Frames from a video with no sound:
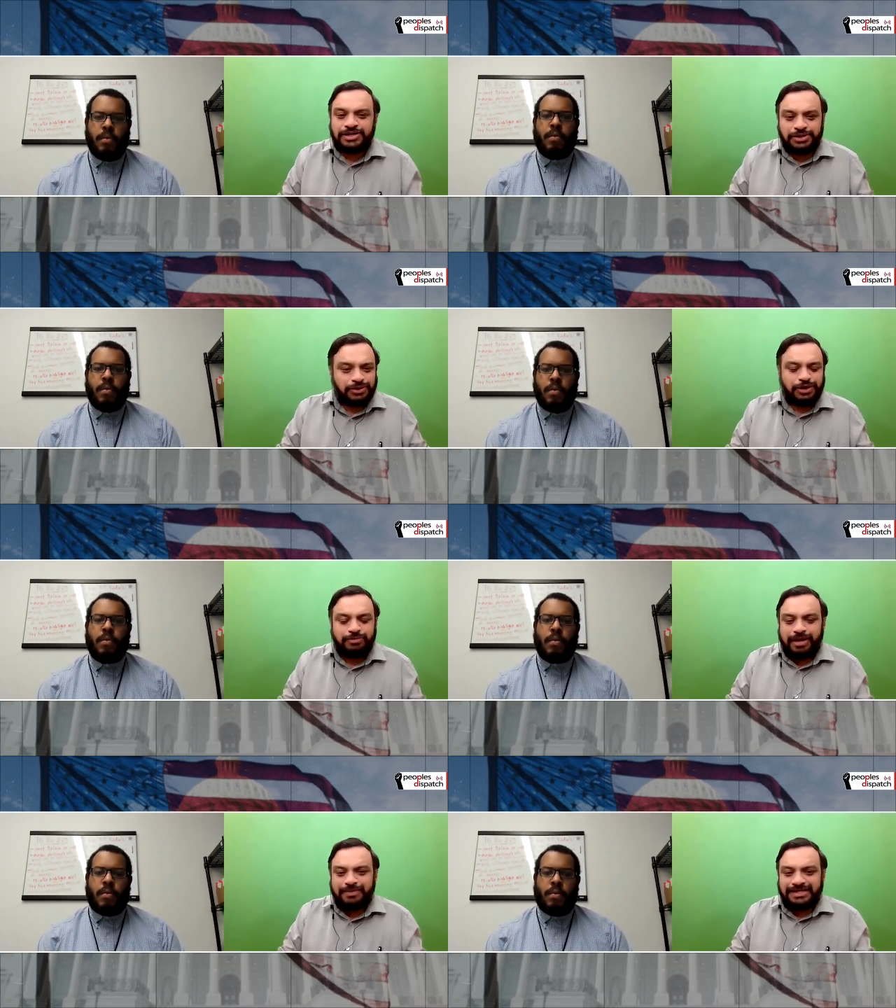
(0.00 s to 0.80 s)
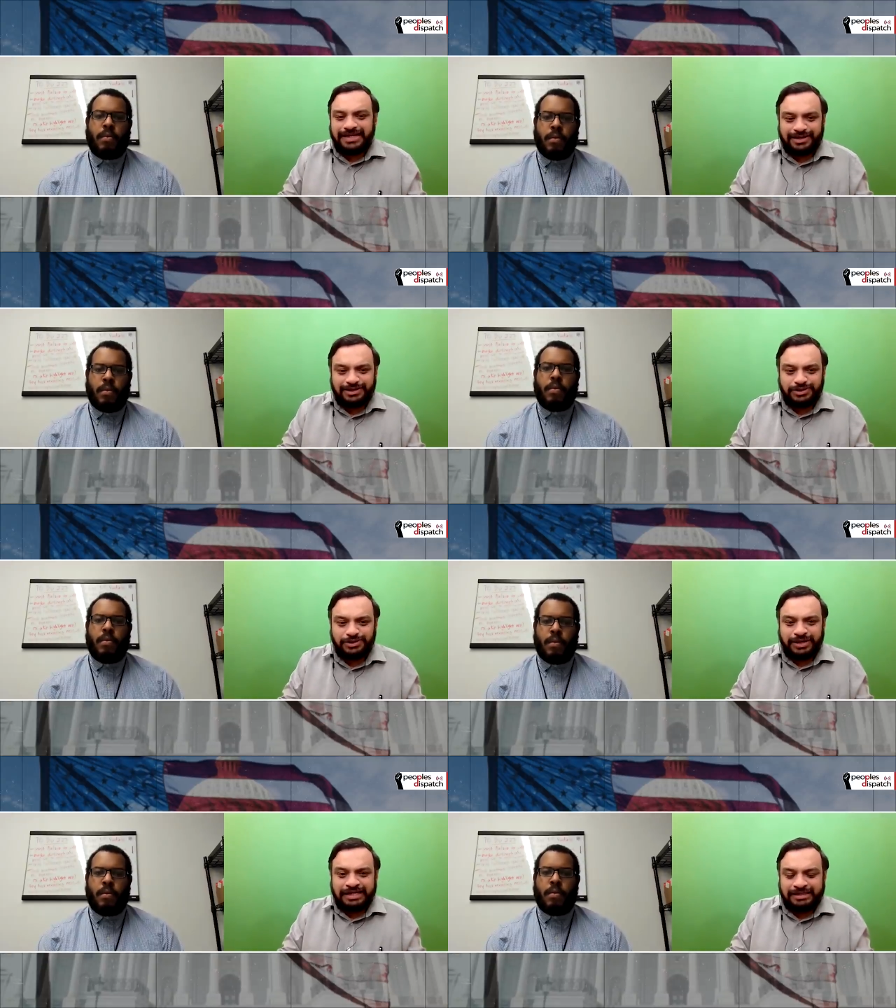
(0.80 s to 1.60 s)
Speaker 1: So could you maybe take us
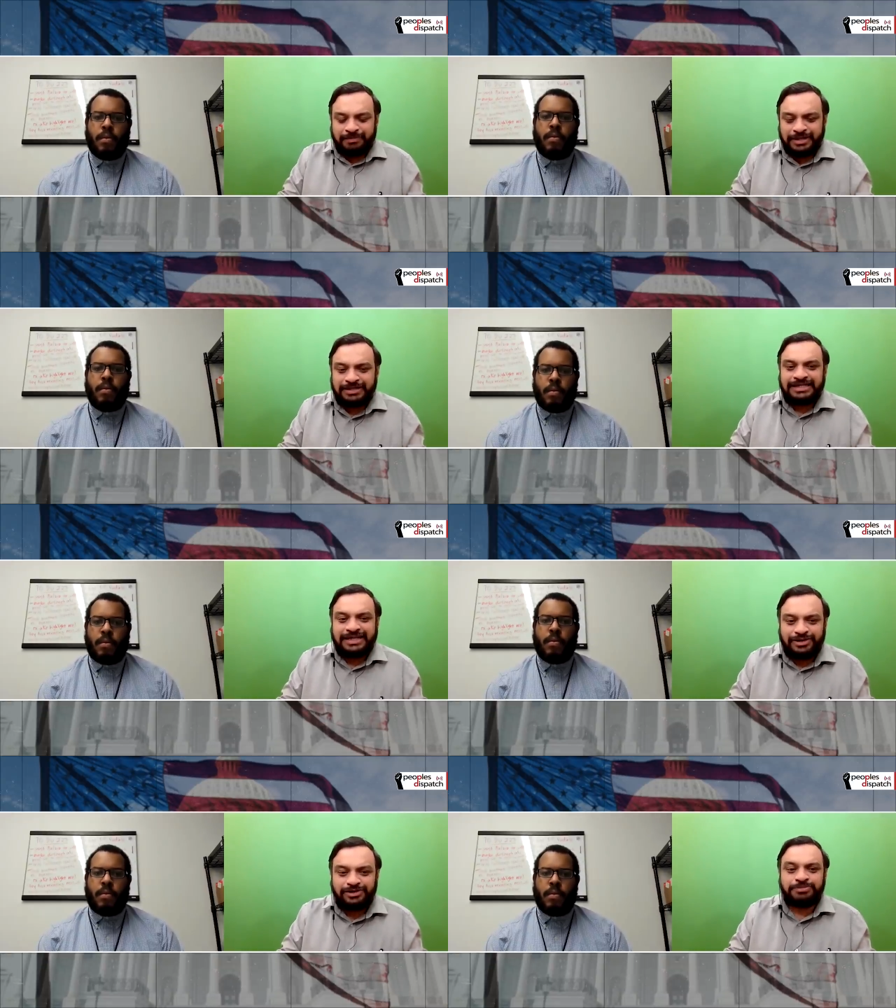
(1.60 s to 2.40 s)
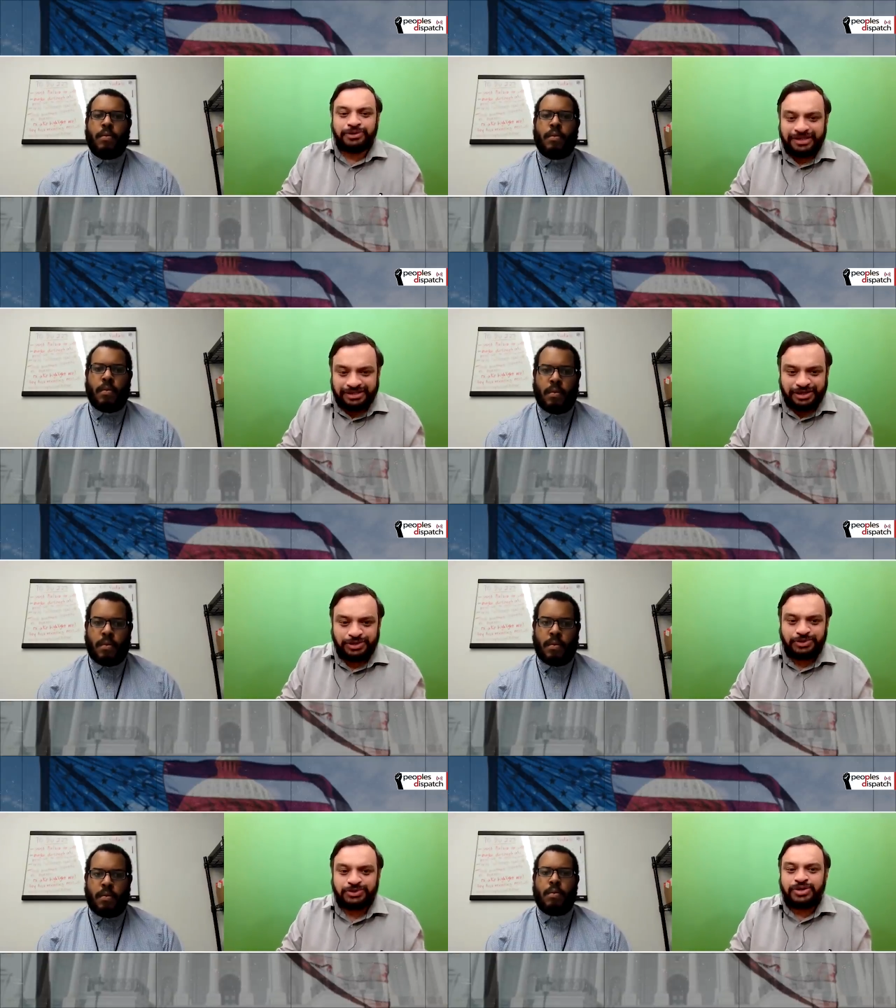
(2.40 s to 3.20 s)
to in a bit detail into both these
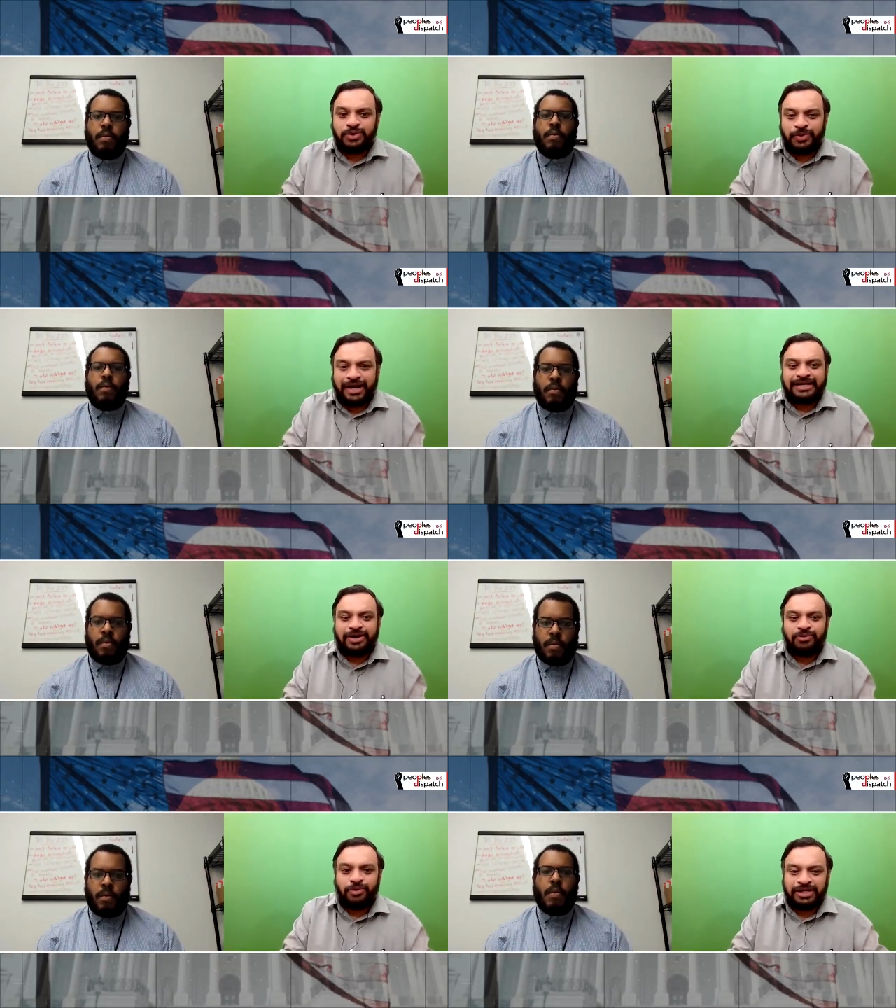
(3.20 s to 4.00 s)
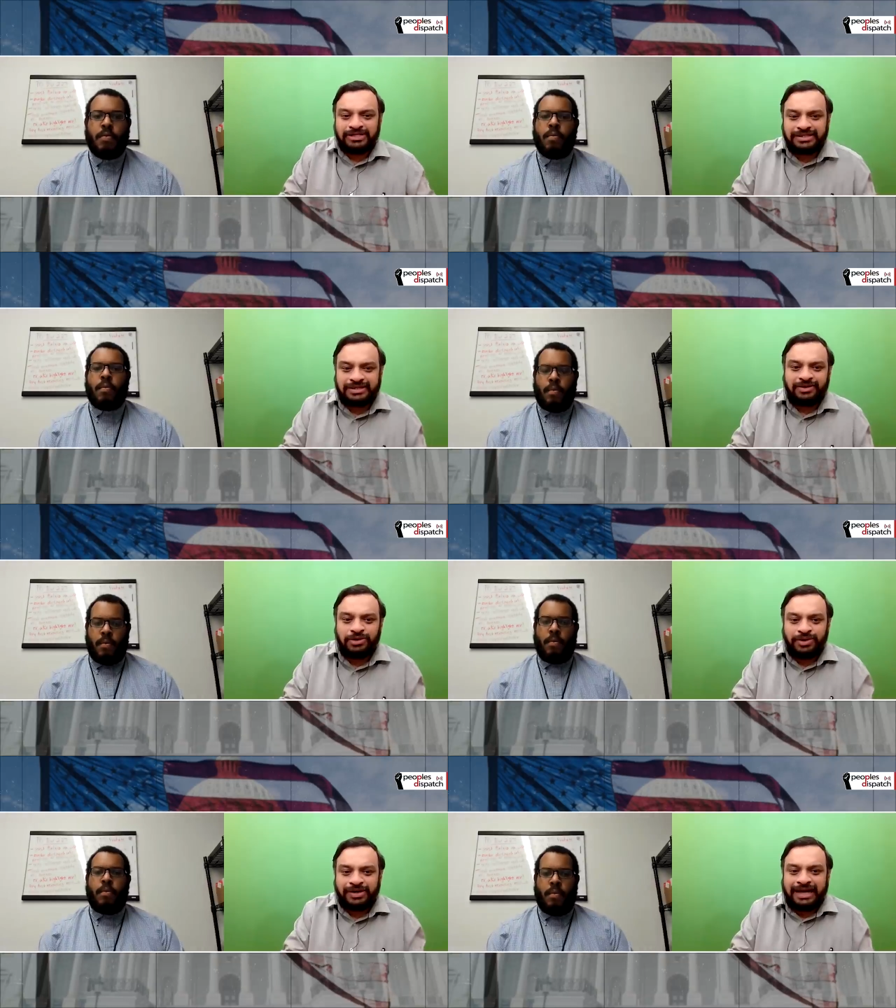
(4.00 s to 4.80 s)
issues? Right now, what does it
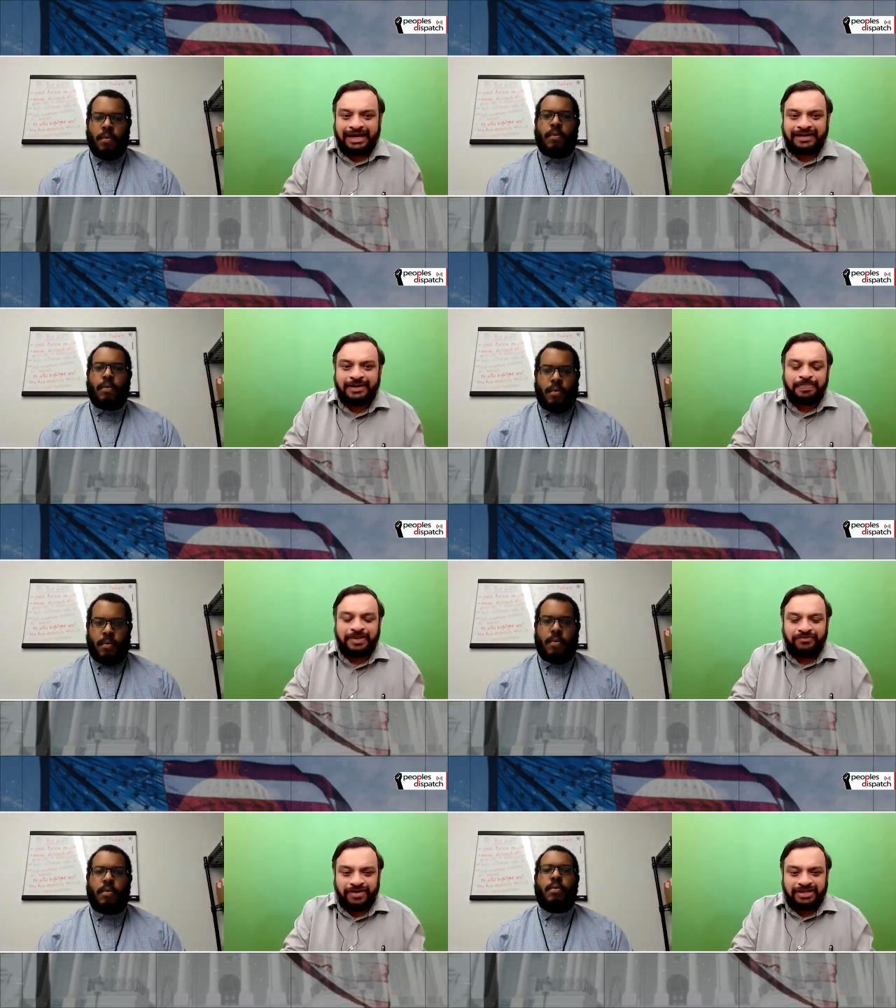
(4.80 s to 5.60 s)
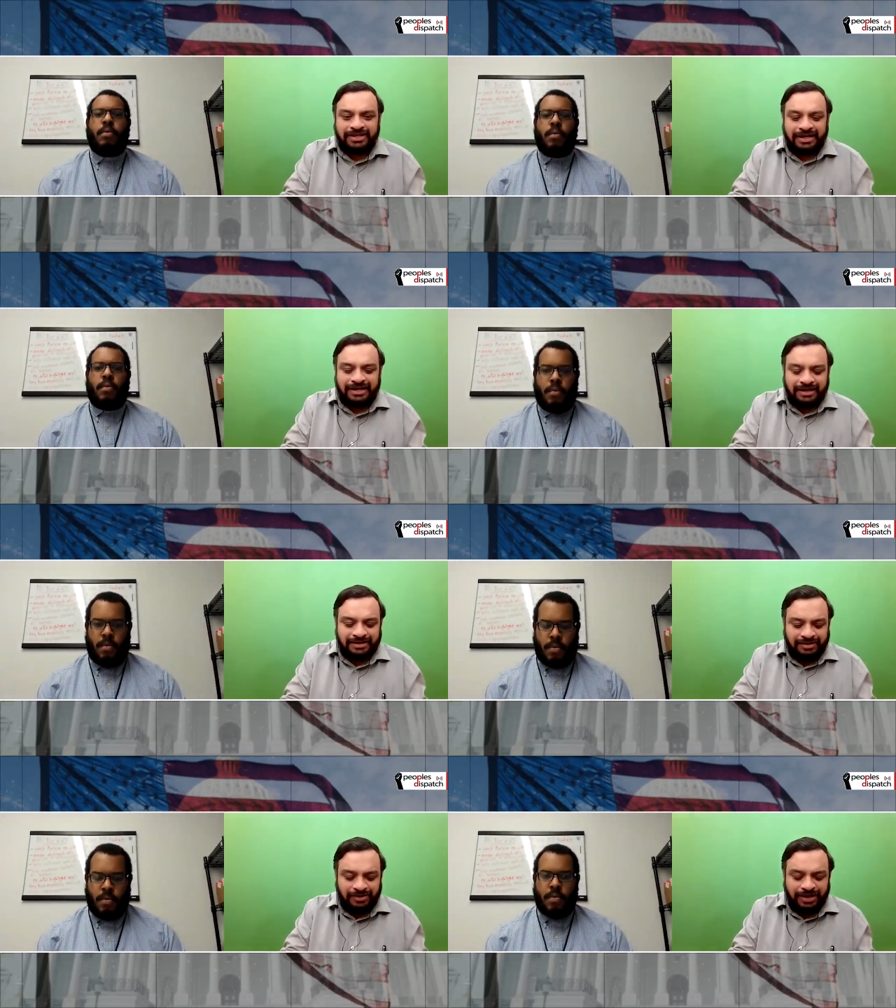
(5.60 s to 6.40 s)
look like with
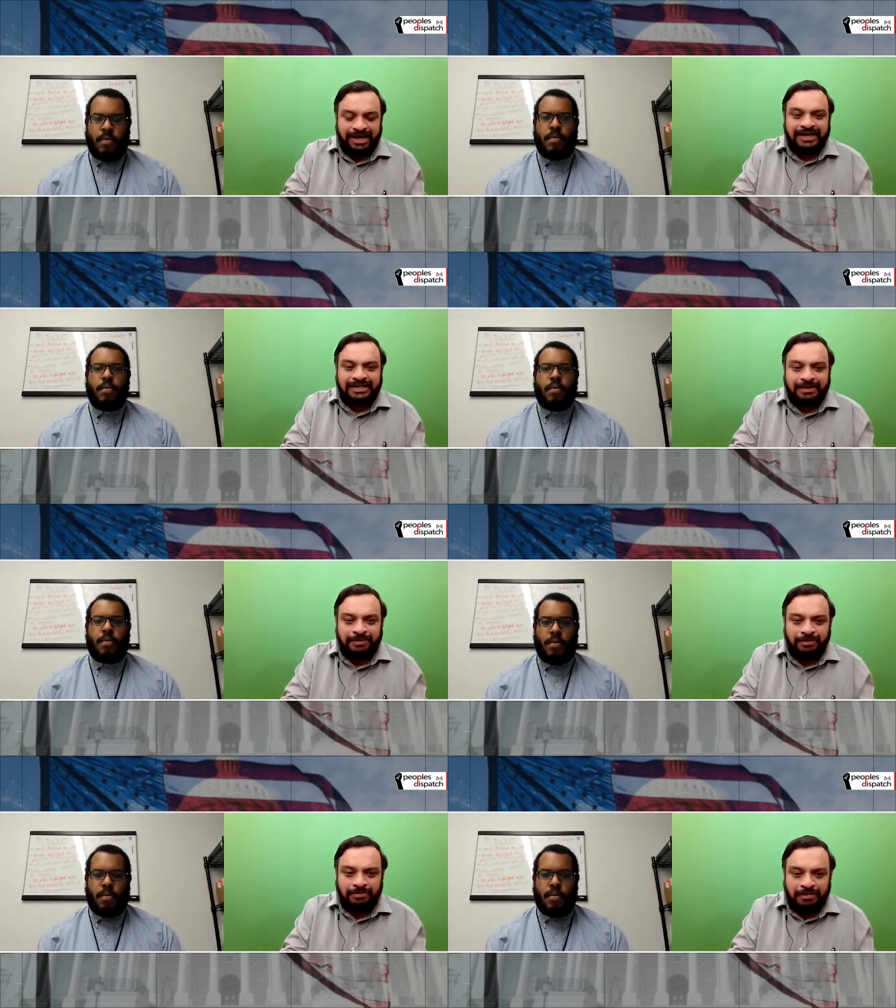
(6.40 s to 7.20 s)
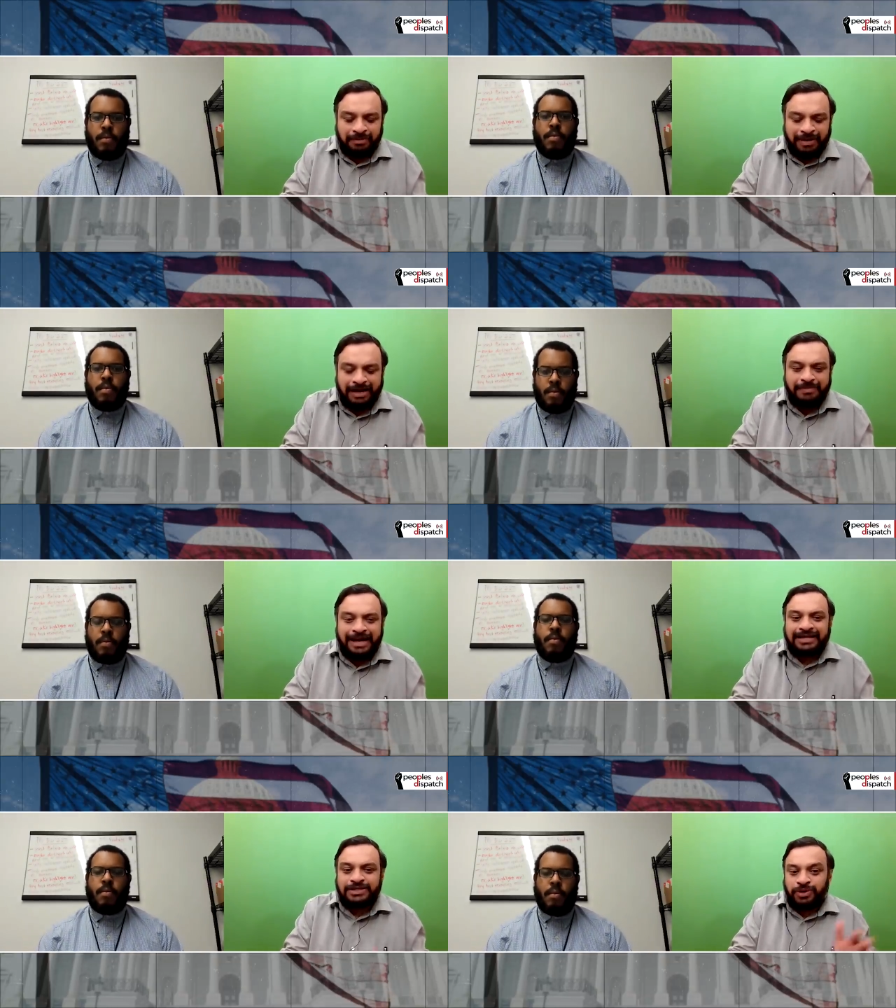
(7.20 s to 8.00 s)
uh, regarding the mail
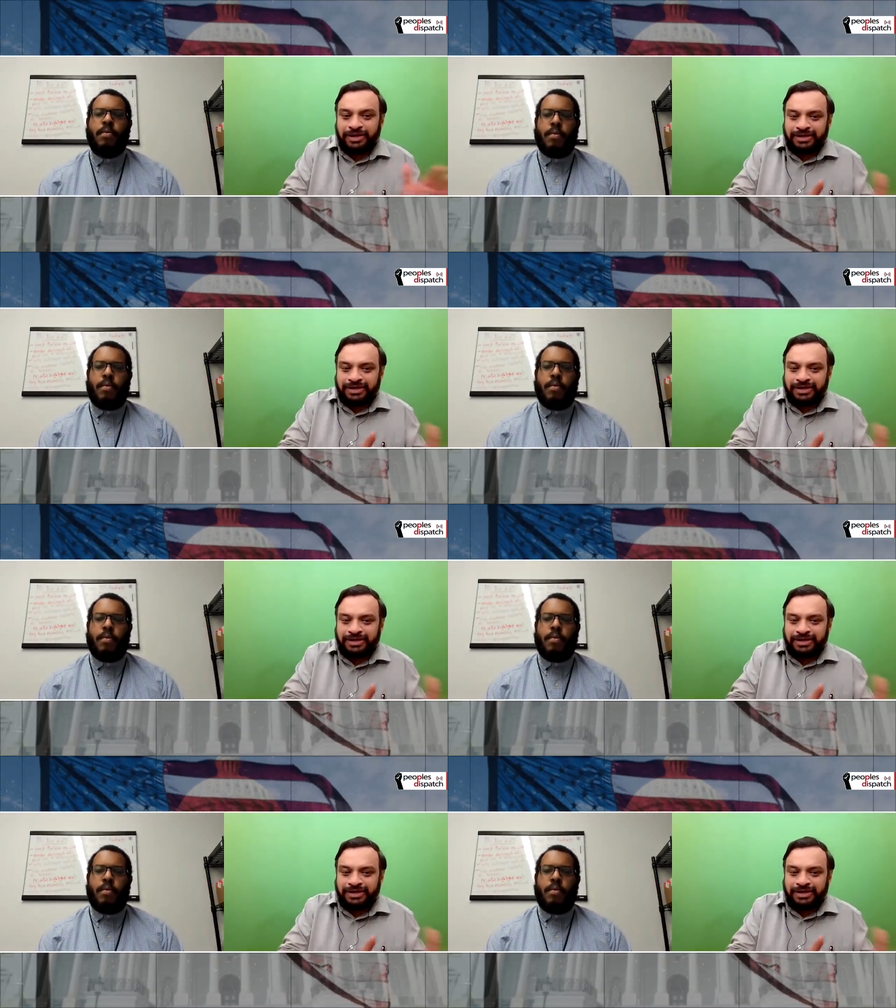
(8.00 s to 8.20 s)
ballots?